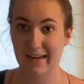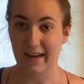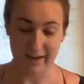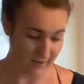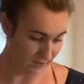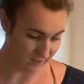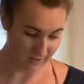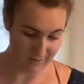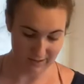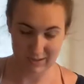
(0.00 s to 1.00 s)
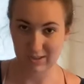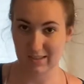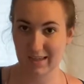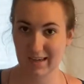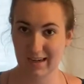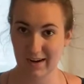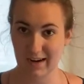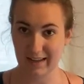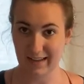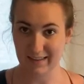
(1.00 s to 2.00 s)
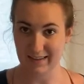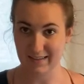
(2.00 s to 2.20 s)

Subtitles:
I can also just carry it like this.